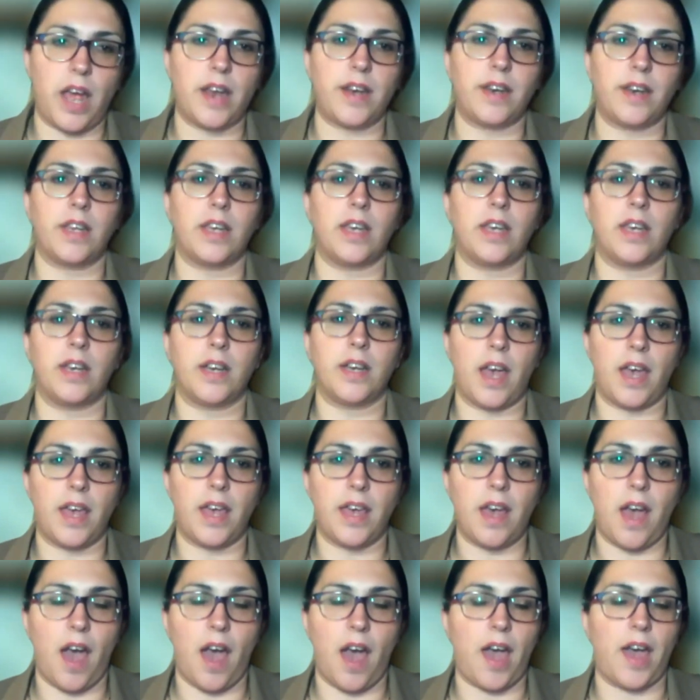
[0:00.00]
learning
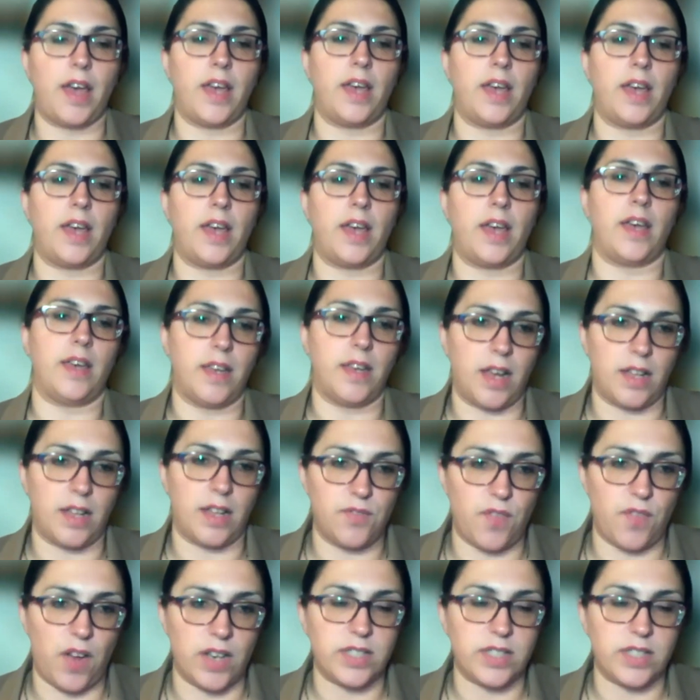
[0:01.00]
ai
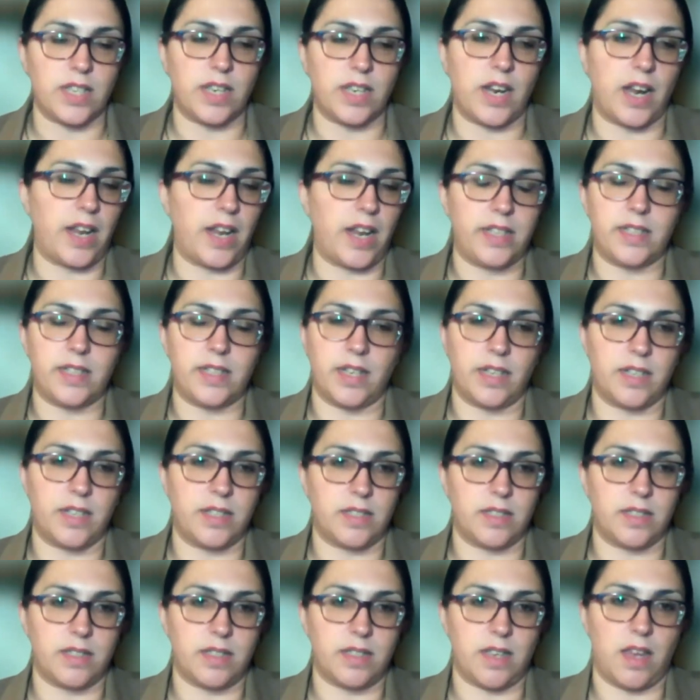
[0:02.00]
advanced
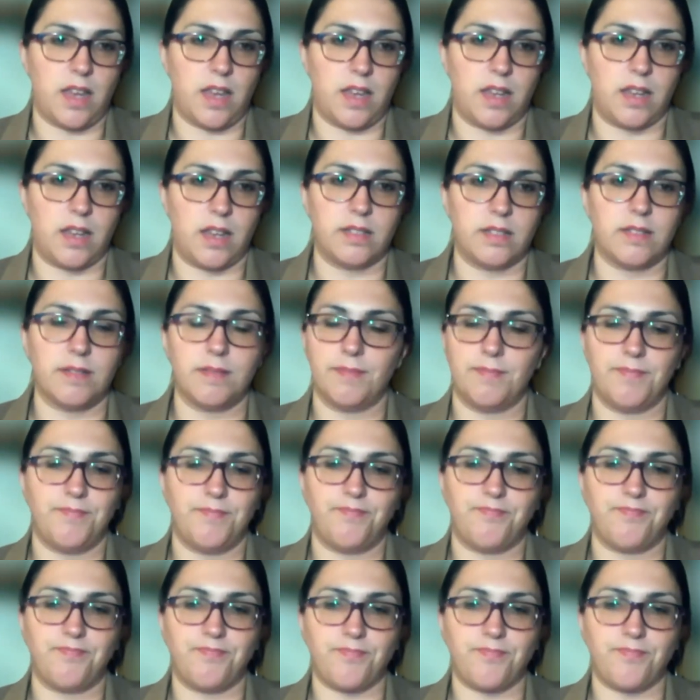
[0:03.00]
analytics and
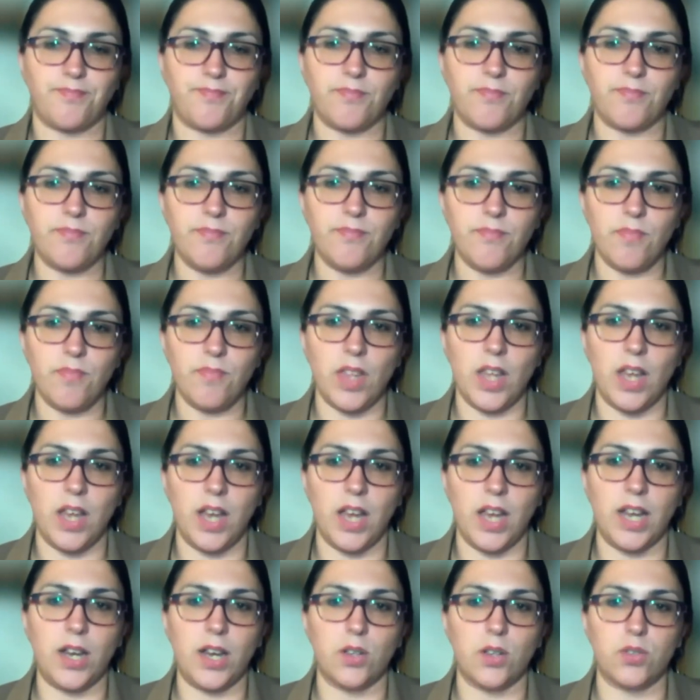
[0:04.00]

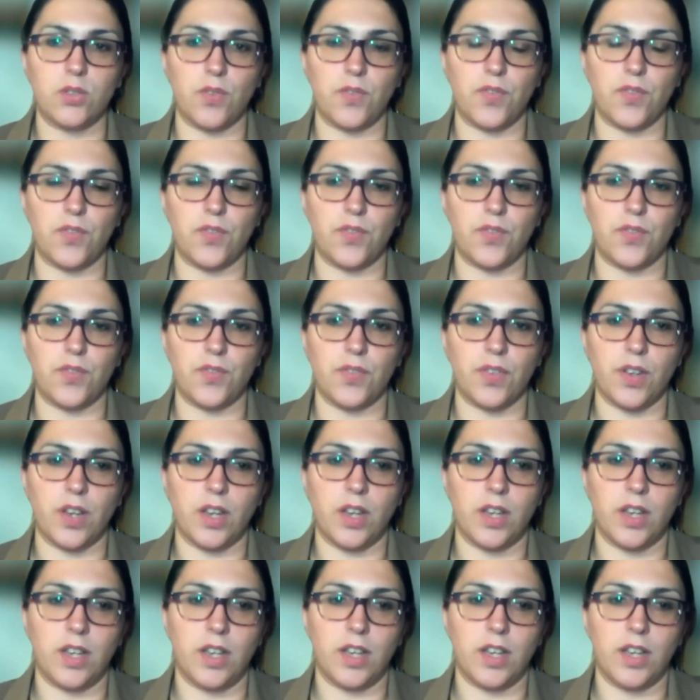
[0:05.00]
a lot of
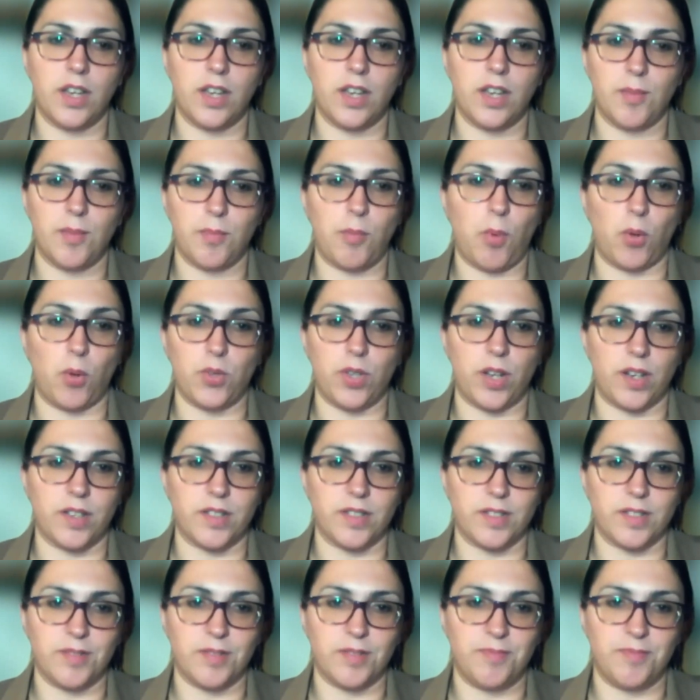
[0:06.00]

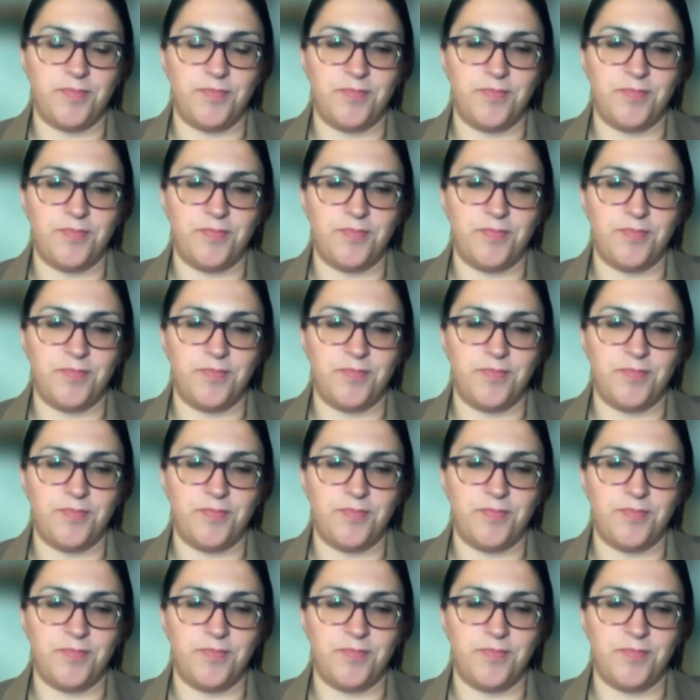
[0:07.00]
models.